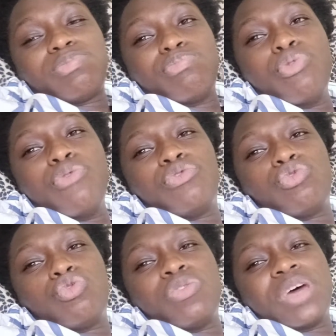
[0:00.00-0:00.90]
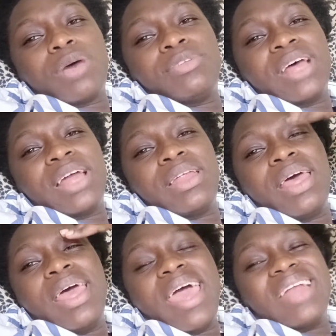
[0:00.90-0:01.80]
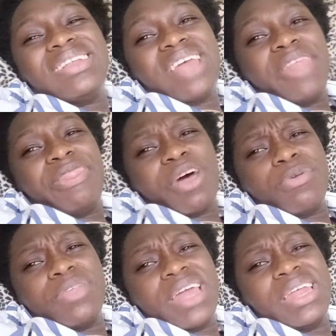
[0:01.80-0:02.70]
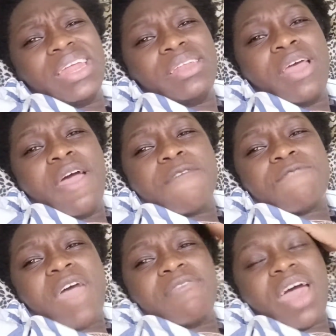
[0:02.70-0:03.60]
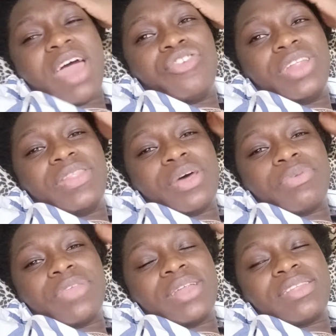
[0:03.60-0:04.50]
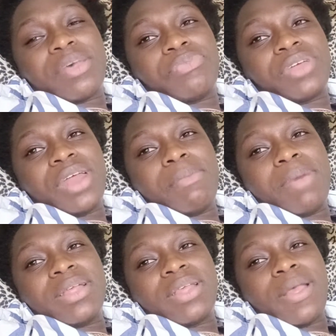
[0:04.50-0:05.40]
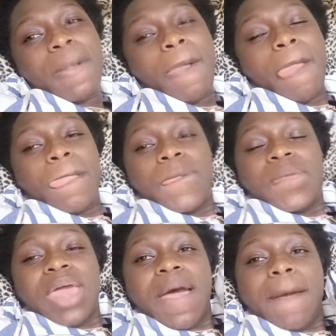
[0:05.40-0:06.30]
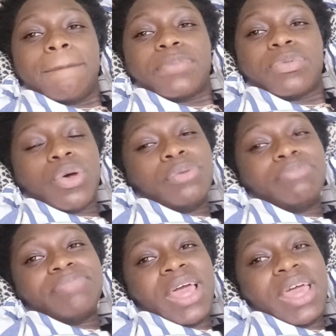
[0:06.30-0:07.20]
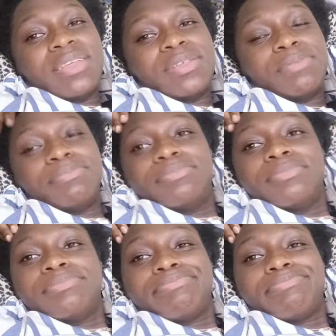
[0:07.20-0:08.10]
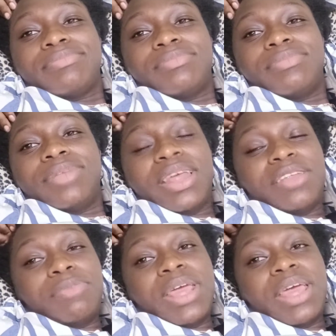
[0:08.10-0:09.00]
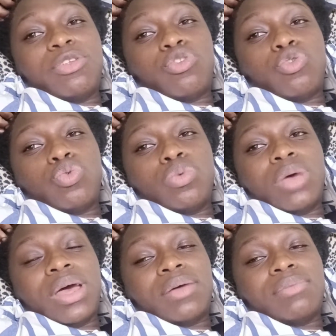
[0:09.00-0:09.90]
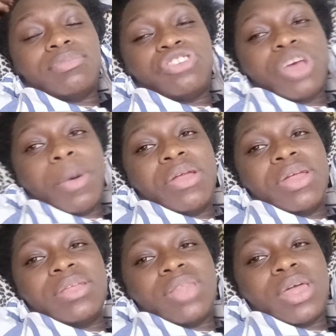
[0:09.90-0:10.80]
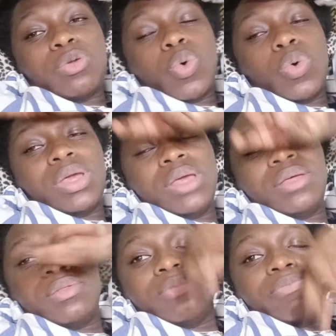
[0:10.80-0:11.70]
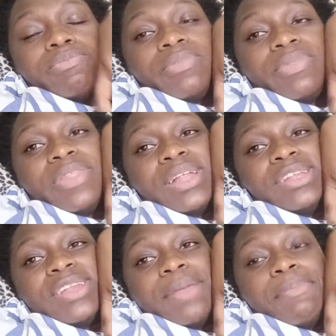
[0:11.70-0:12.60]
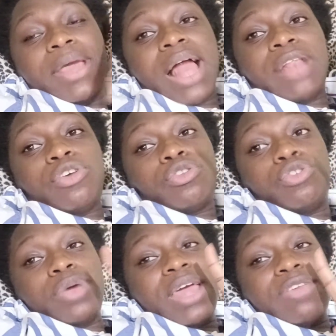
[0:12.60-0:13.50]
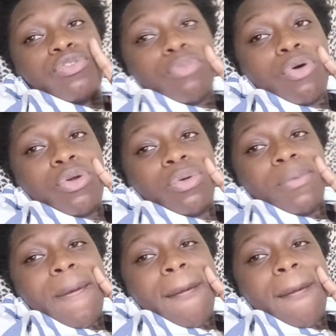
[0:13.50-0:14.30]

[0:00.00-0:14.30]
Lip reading: move to 2,000 and 10,000 and 500,000 subscribers. Yeah, so guys, let me get to showering, then cooking, then sleeping. I'll talk to you guys tomorrow.